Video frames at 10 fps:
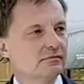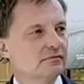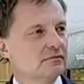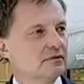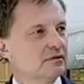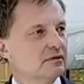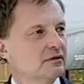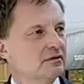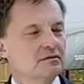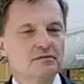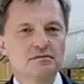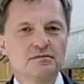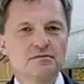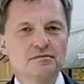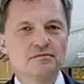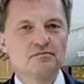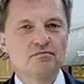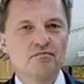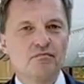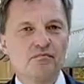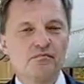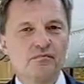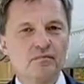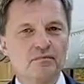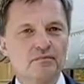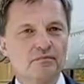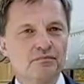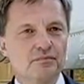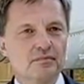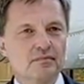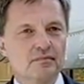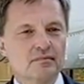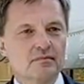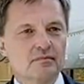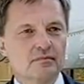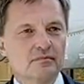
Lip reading: The person shown says nothing.